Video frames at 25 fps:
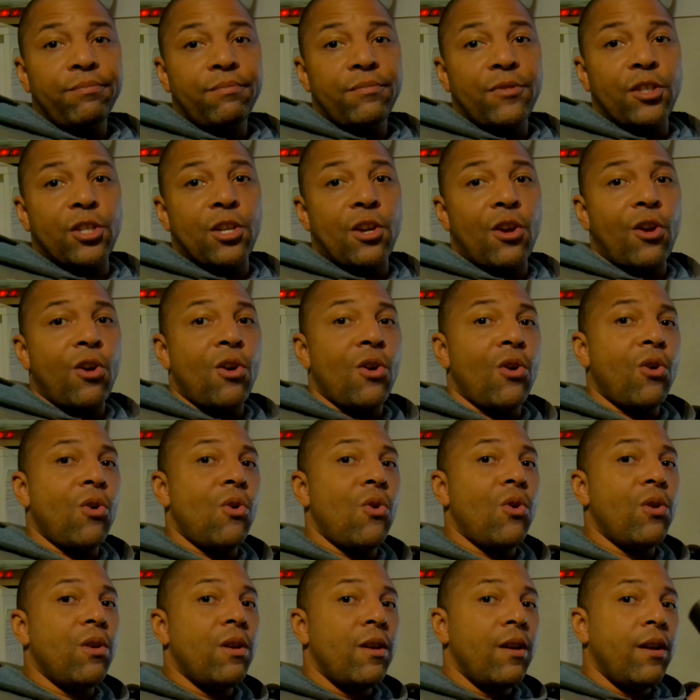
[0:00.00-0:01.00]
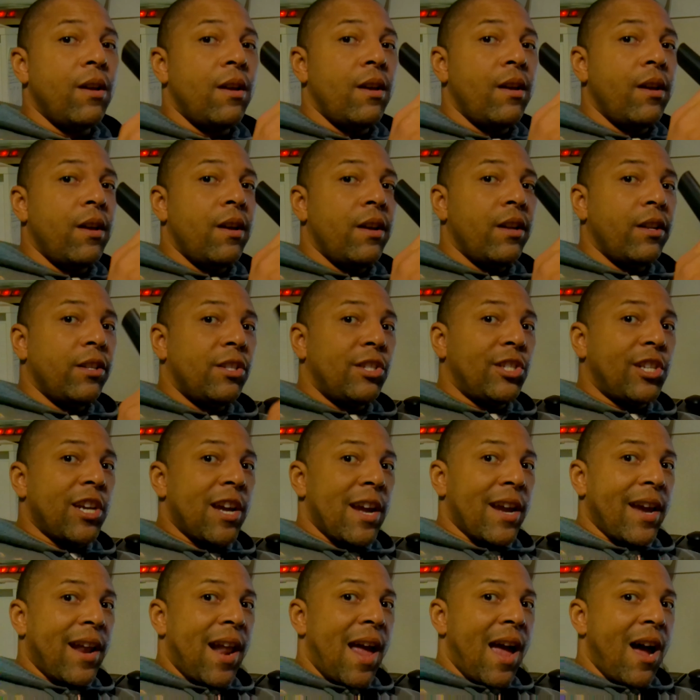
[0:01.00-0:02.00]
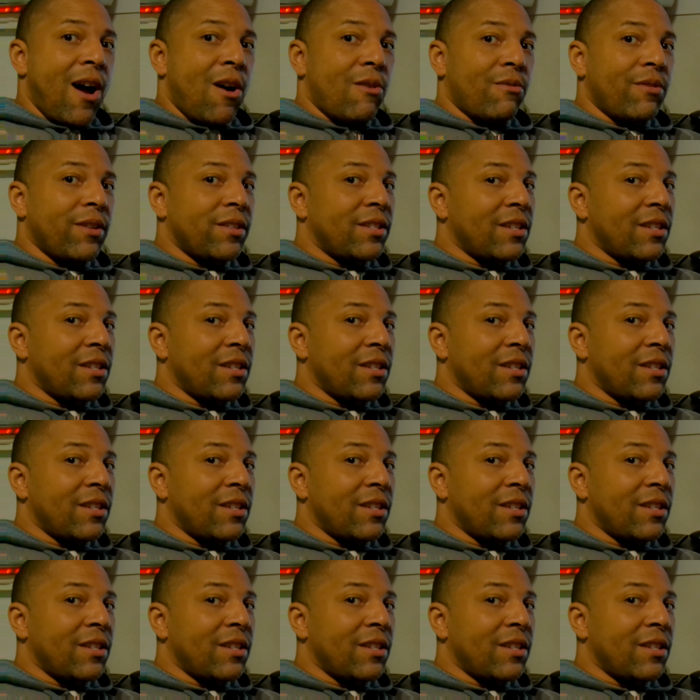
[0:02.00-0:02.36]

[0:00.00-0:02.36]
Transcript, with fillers: So check it out.